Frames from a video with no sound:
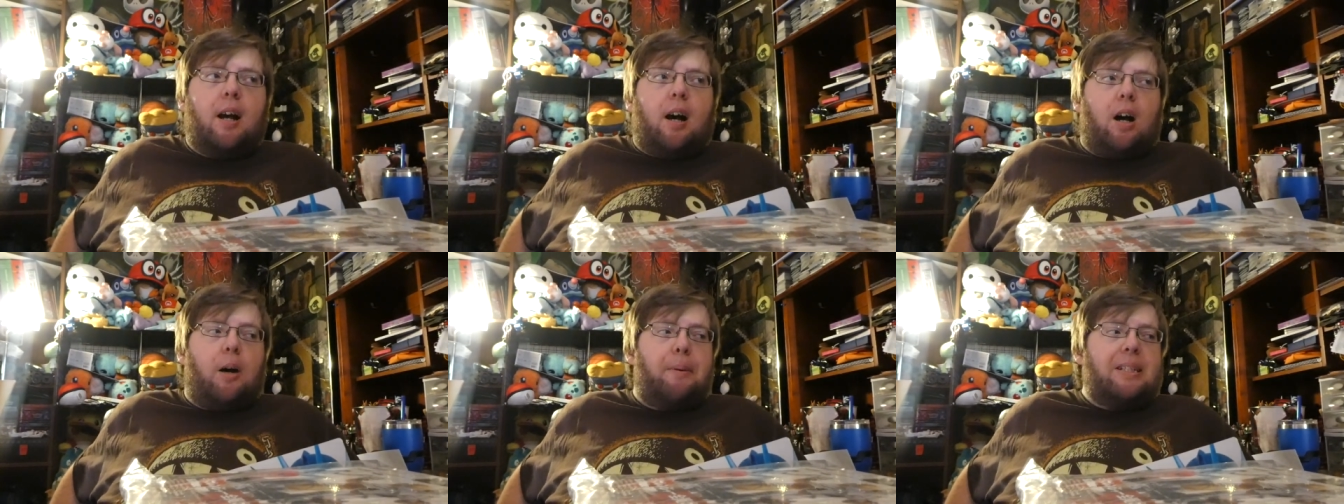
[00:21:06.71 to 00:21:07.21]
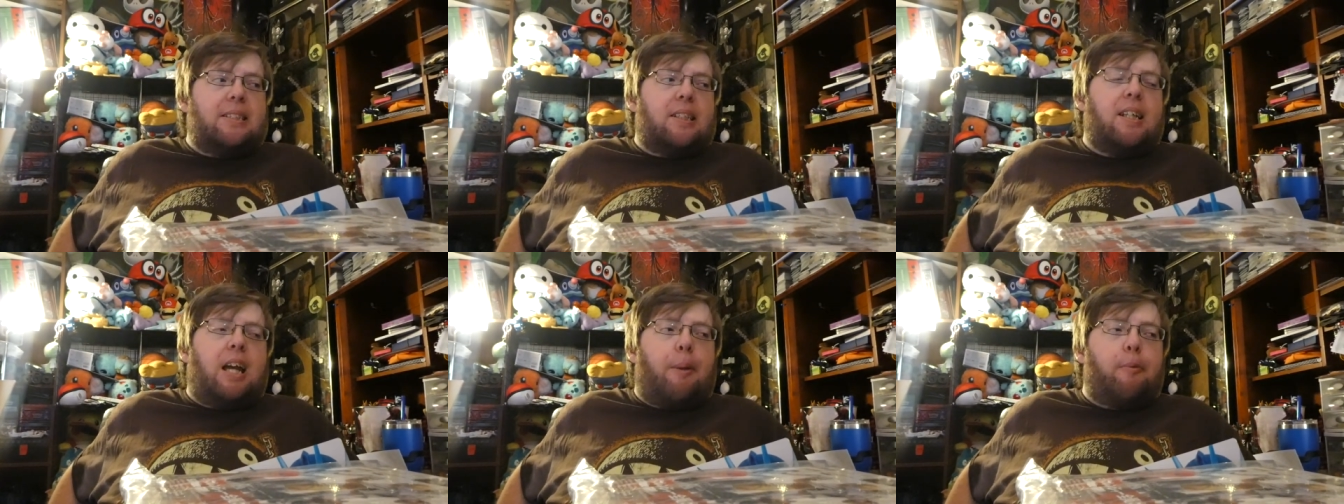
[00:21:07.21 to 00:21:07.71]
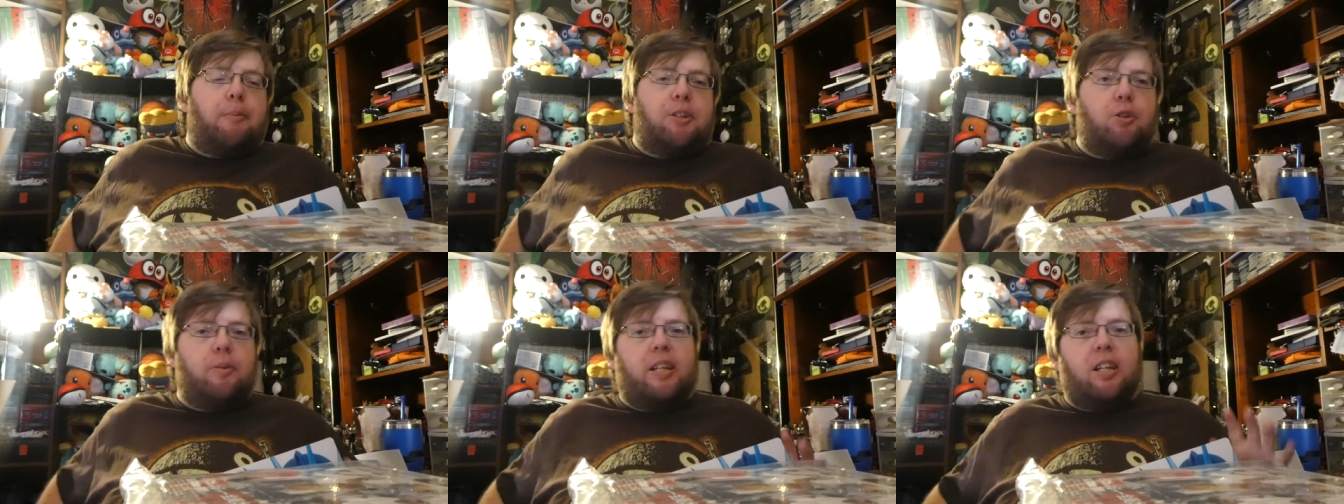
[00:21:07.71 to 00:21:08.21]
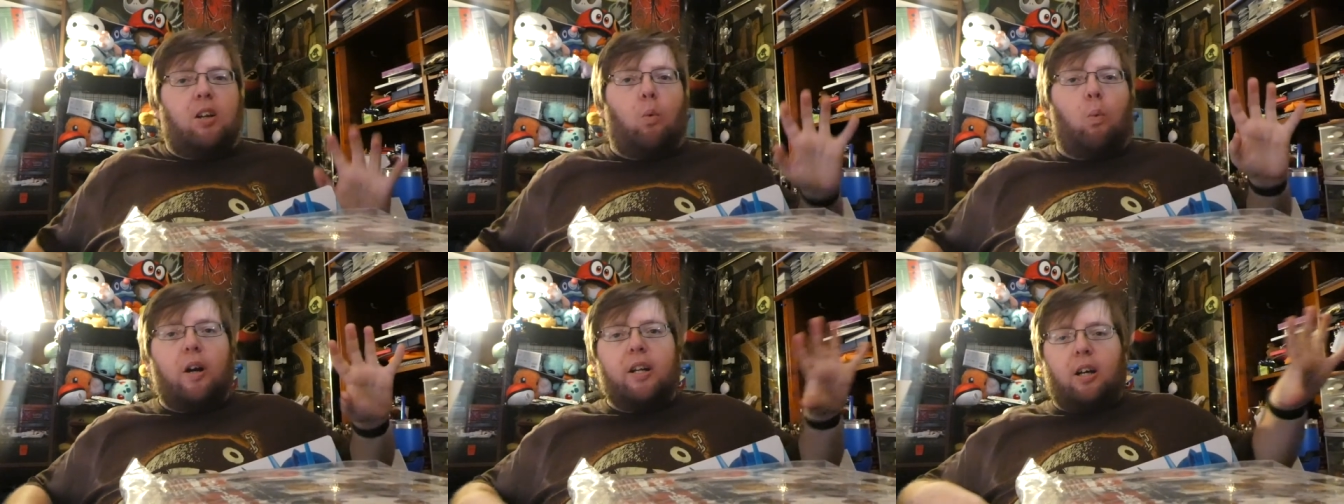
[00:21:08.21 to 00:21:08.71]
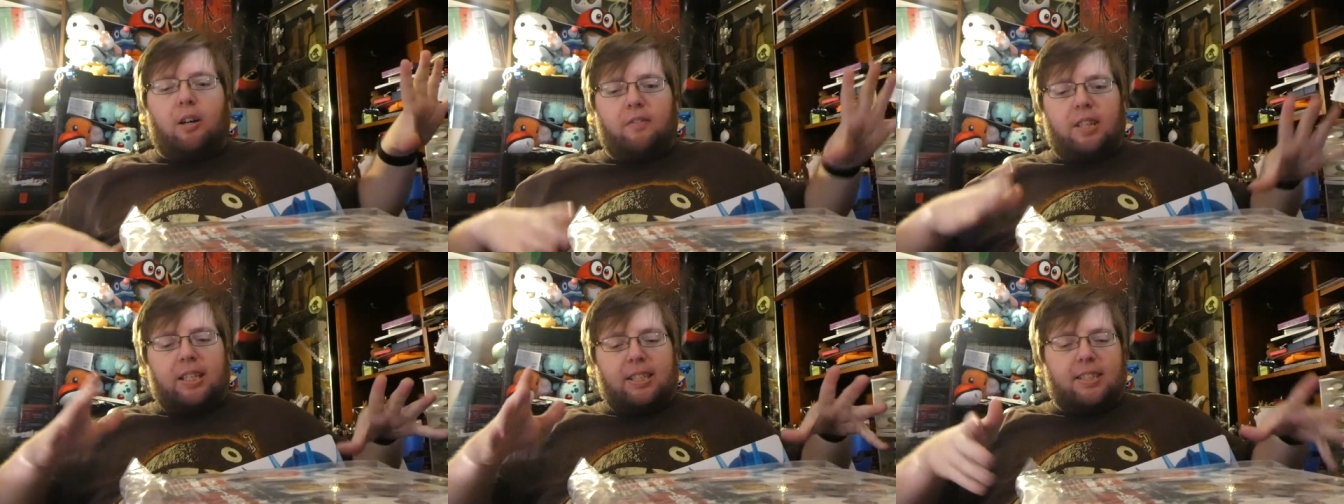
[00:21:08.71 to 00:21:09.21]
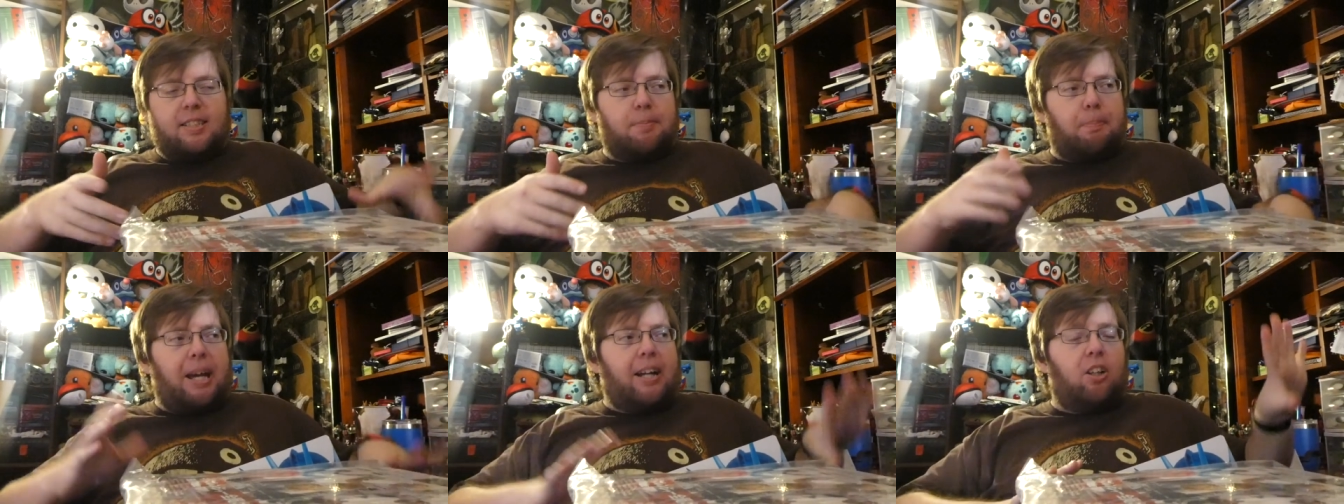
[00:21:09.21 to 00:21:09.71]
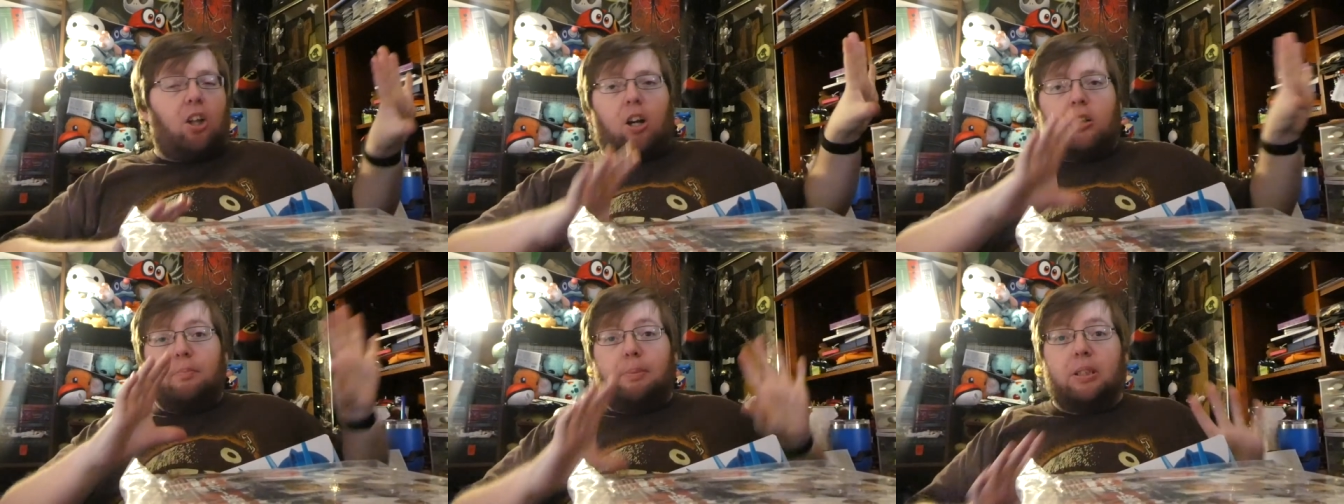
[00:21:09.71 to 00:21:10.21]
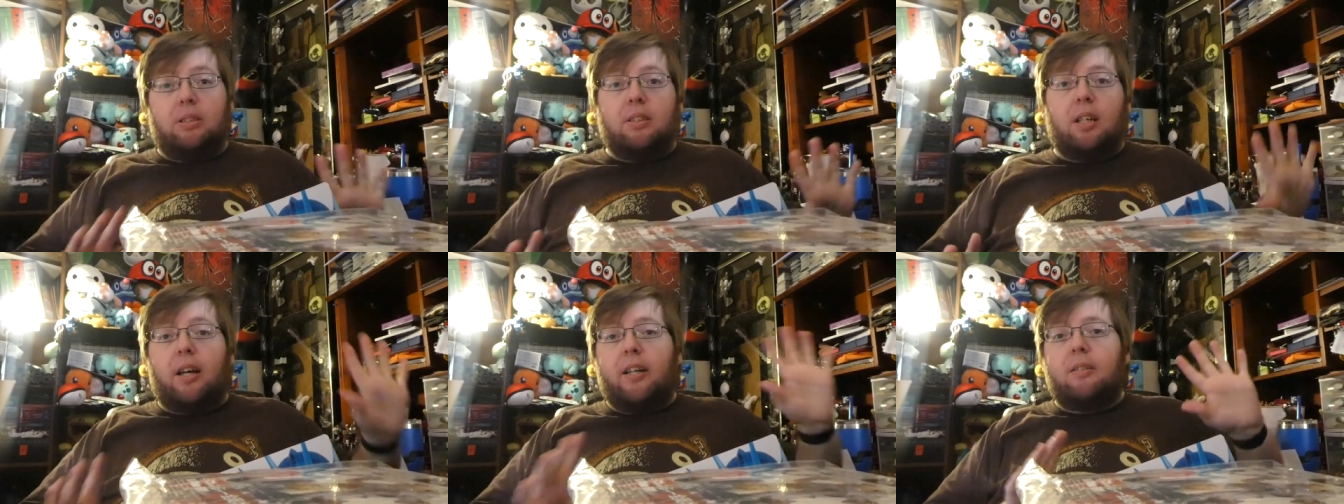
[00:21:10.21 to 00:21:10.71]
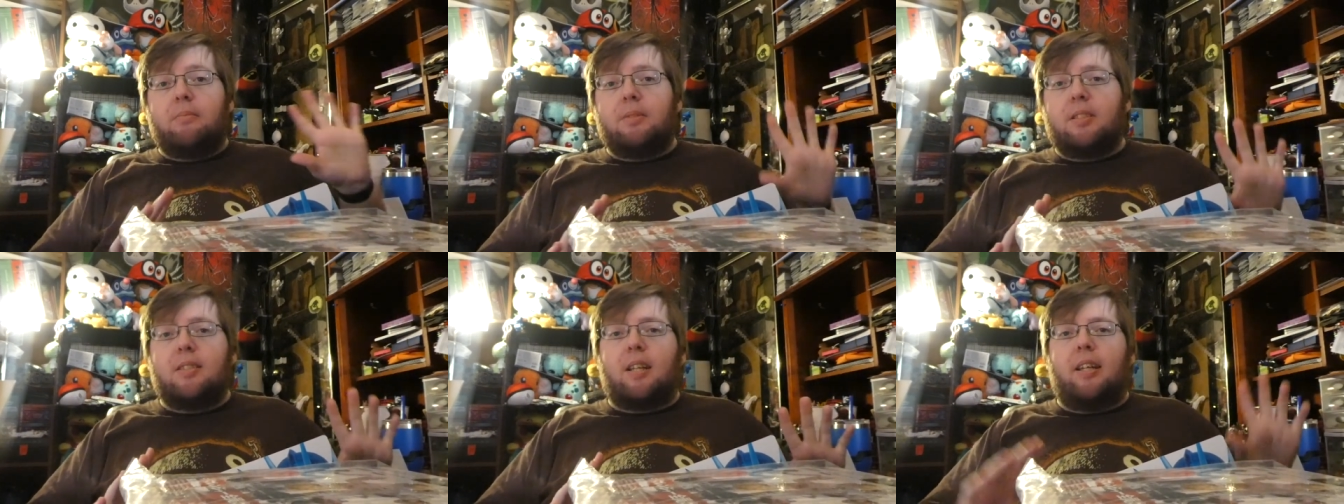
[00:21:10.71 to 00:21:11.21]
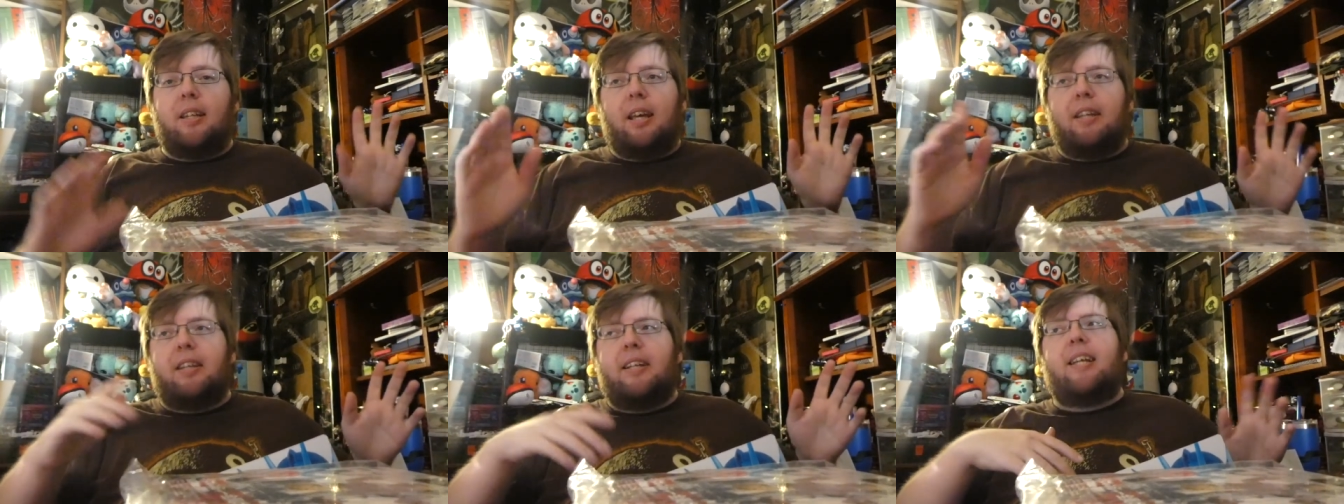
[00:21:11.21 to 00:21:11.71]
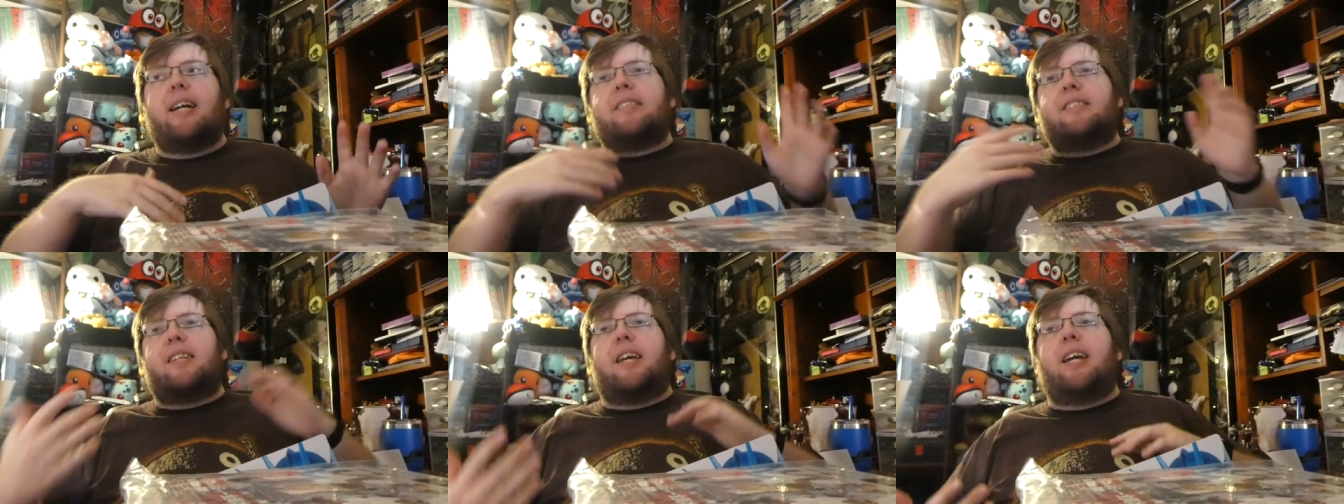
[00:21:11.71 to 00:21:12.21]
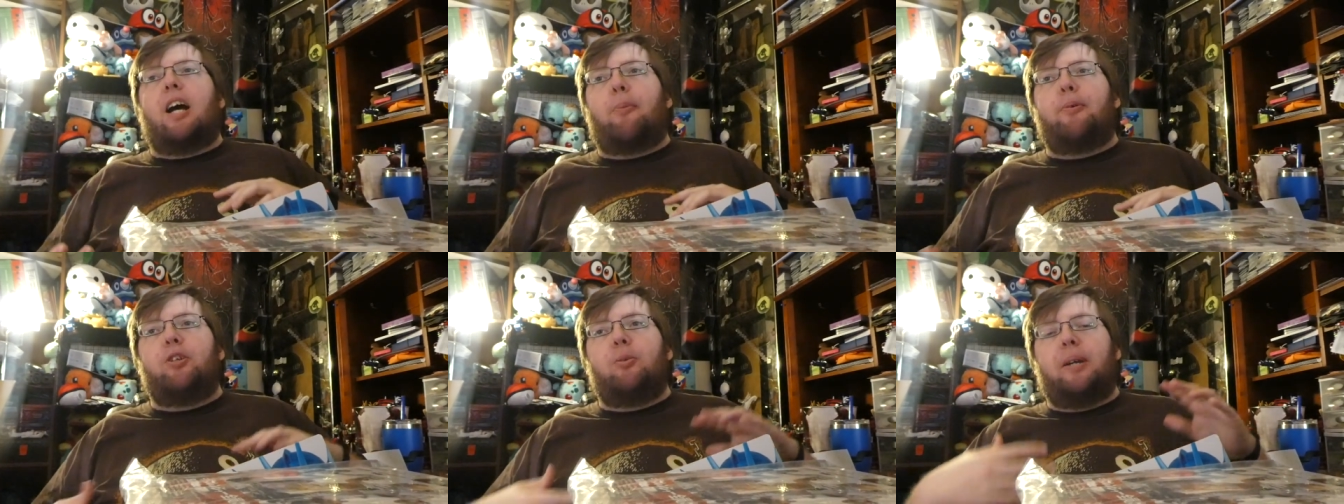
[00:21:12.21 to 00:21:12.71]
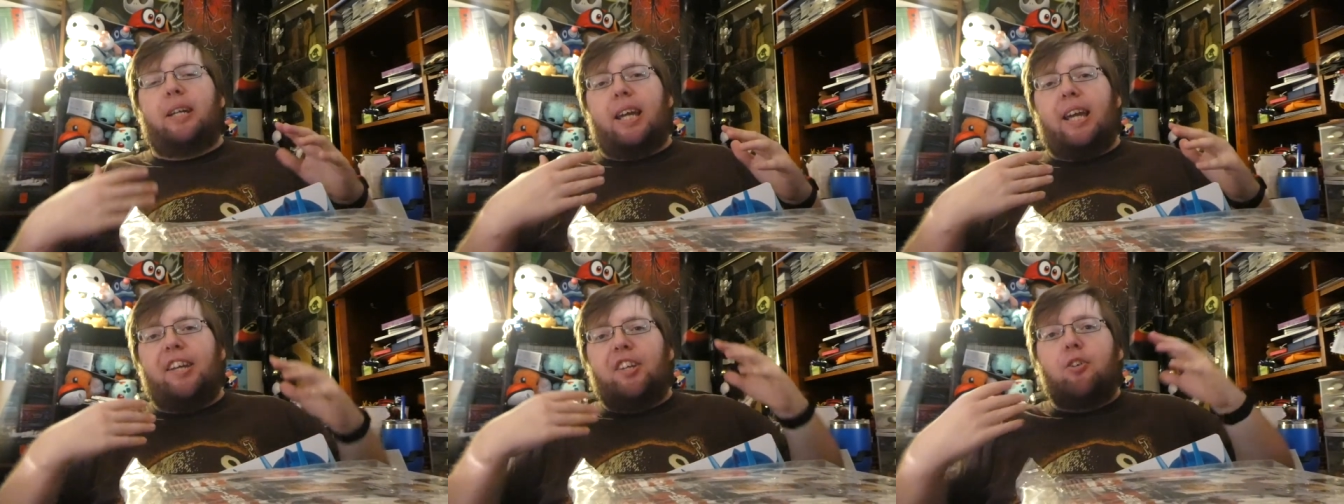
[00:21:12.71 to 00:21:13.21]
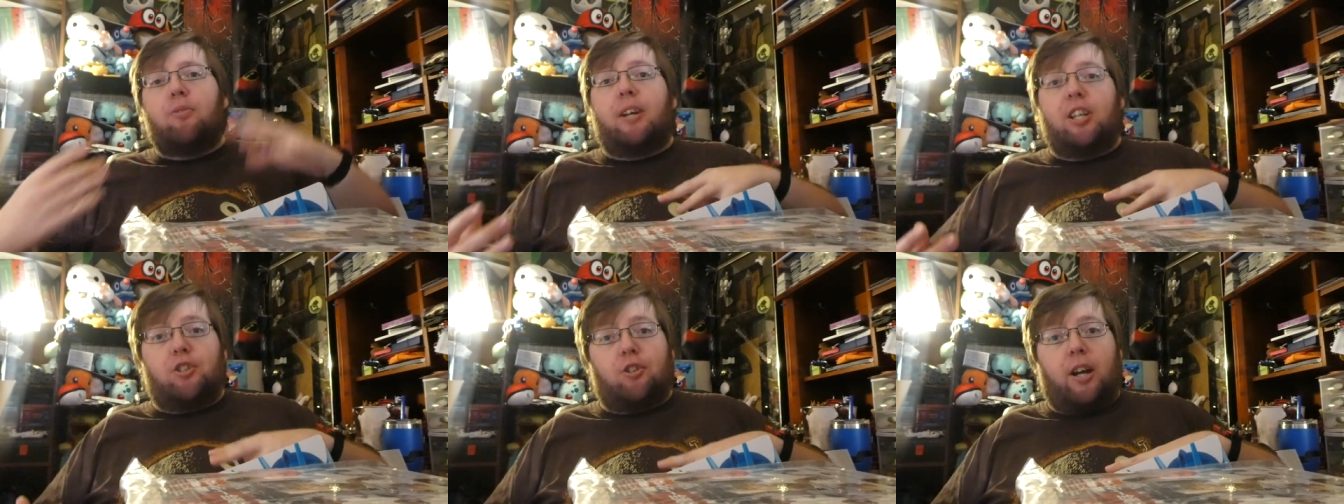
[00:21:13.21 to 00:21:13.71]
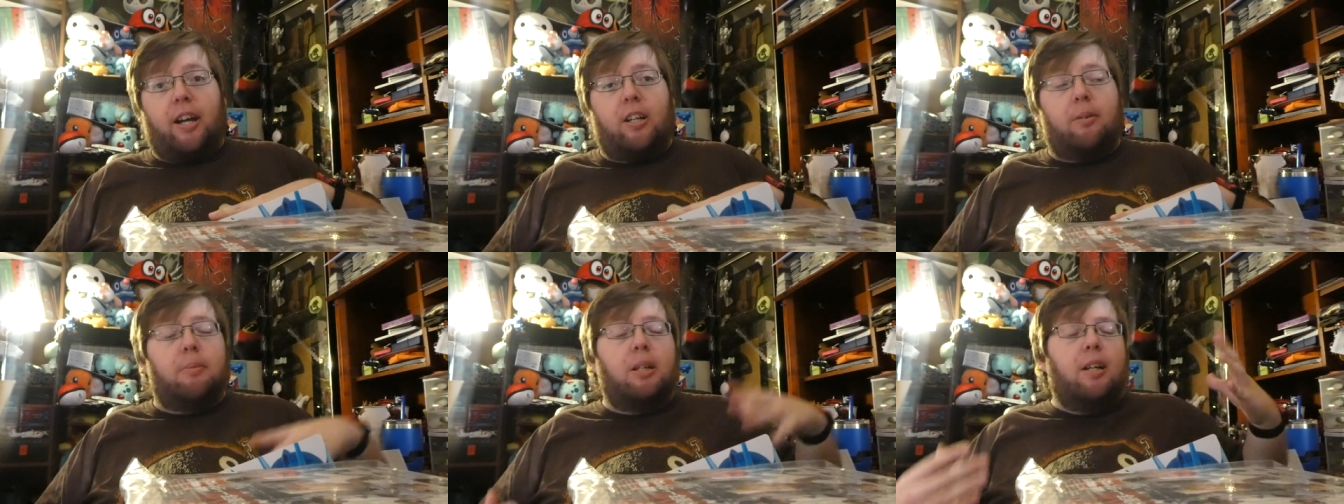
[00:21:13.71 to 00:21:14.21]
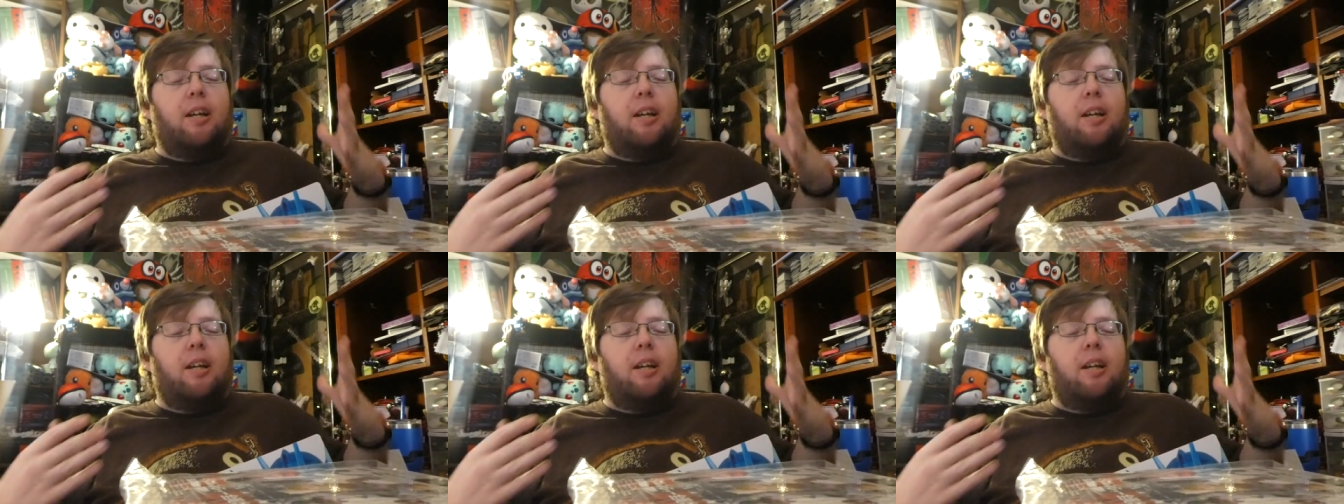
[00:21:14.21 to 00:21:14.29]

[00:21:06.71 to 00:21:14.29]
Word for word: uh, basically I'm going to be doing one of these backlog build items, and then the next day I'll be doing a Kyuranger item.